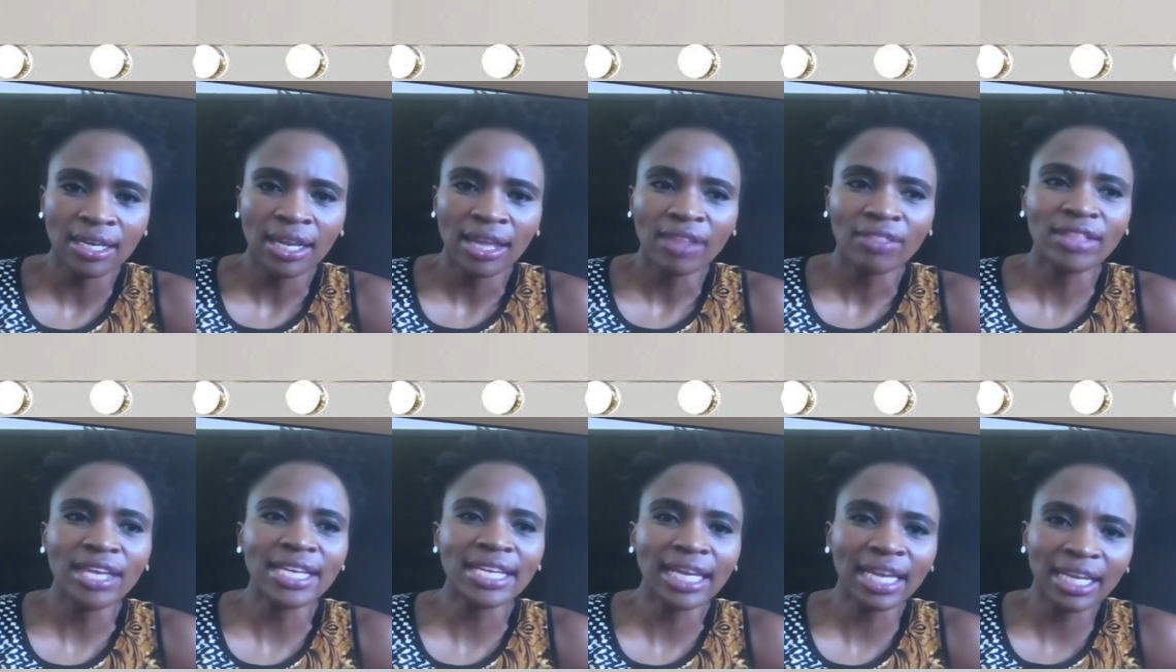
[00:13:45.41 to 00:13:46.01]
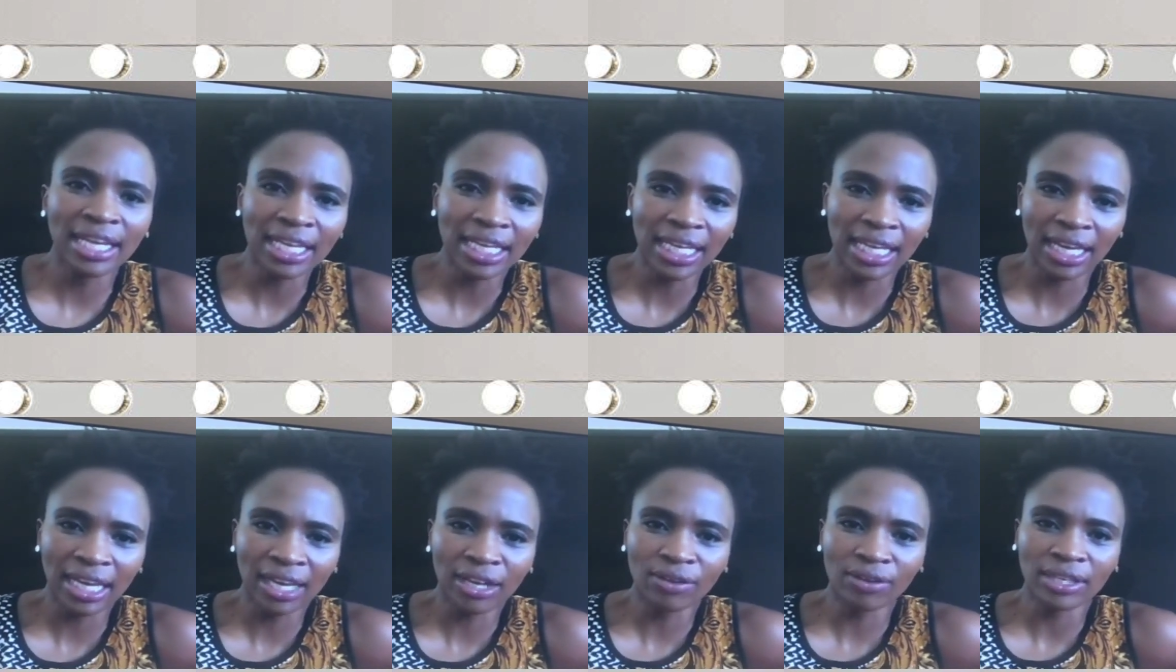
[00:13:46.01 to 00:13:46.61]
They get a
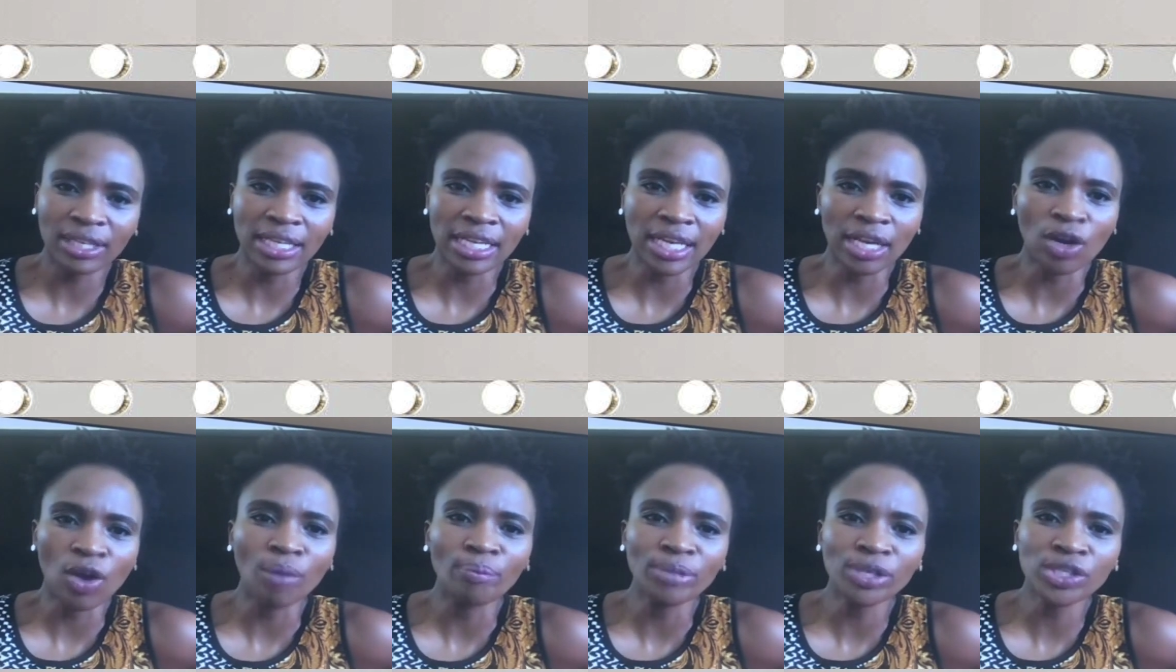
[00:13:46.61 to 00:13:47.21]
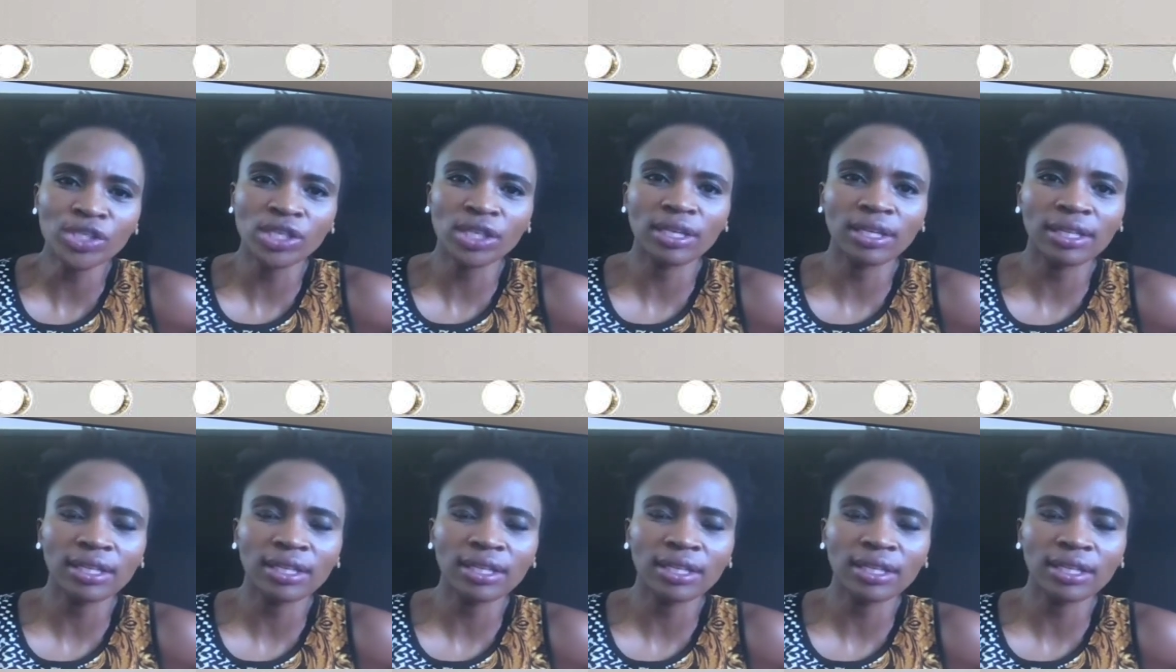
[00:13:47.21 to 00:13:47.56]
gig in a commercial.